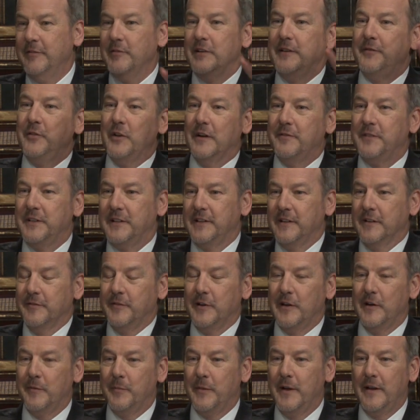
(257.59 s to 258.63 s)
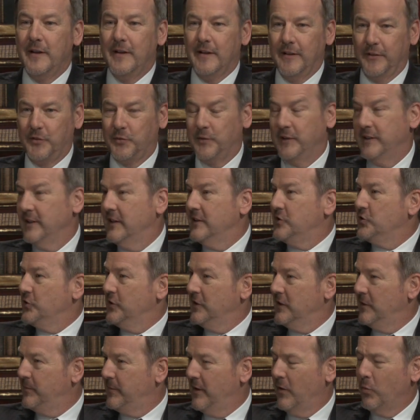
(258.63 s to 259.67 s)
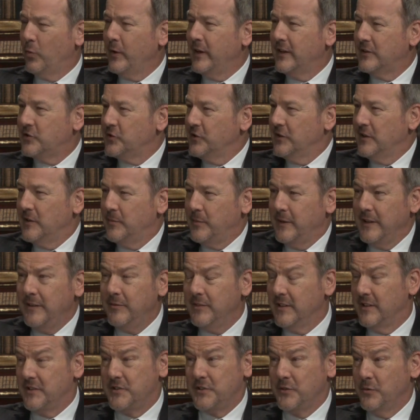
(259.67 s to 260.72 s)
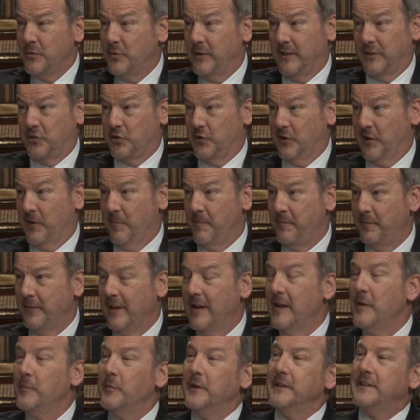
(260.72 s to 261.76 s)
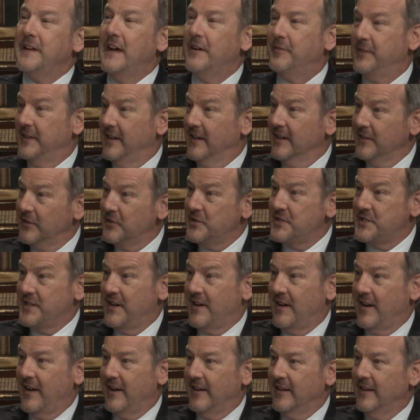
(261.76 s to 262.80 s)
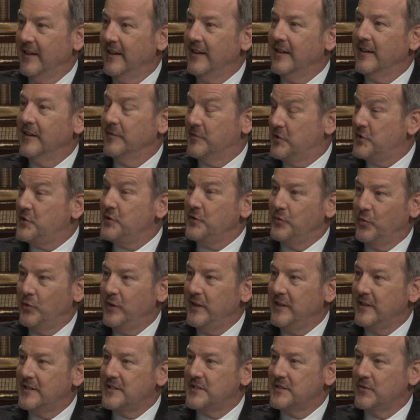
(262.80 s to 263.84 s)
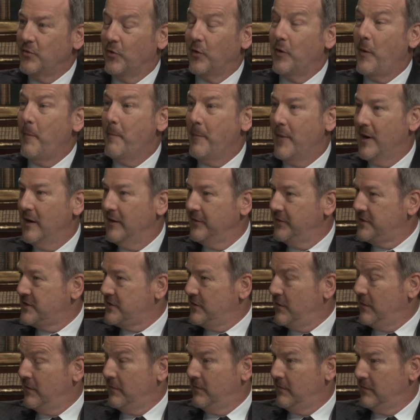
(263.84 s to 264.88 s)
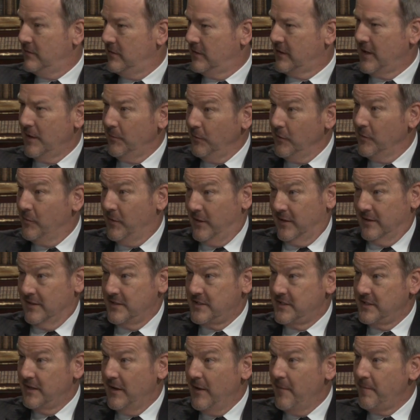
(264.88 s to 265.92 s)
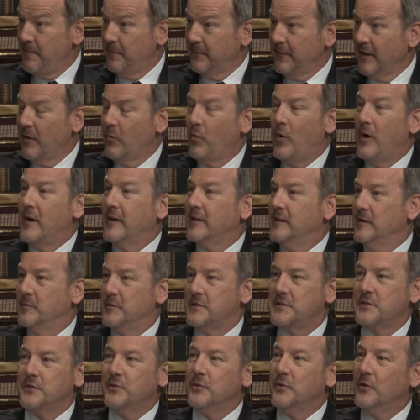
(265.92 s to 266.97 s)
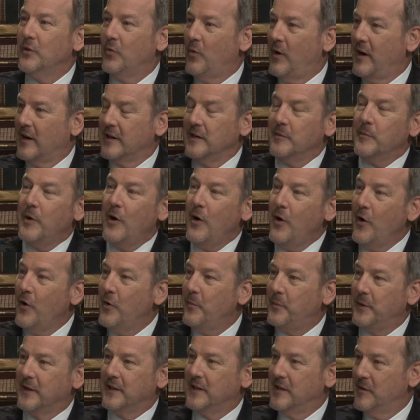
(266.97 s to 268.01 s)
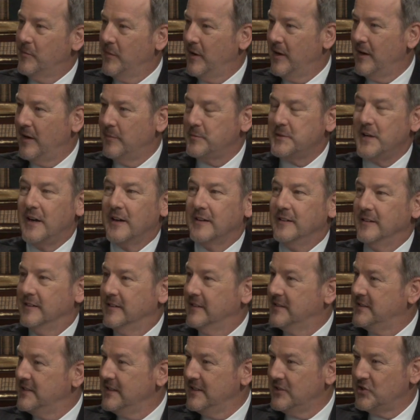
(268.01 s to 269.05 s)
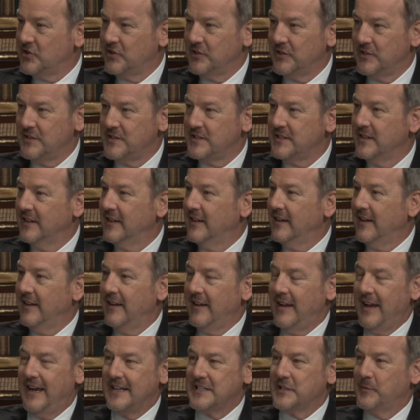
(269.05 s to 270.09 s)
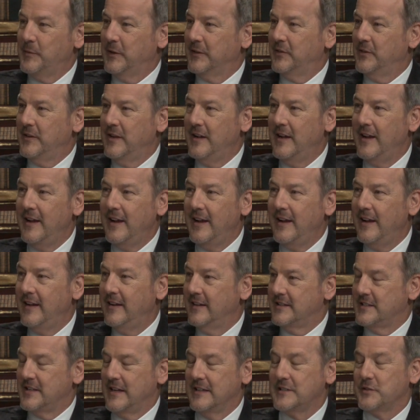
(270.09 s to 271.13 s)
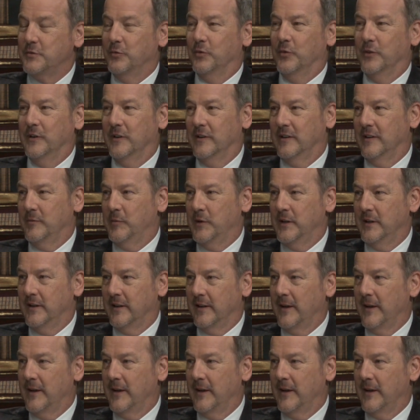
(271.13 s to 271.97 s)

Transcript: even if you have to give up a three-day trip, a week trip, even a two-week trip, but to have the other side of two weeks or a month, right. a couple of months walking them to school, walking them home, picking them up, talking to the teachers, exactly. about their day. It's that's really big.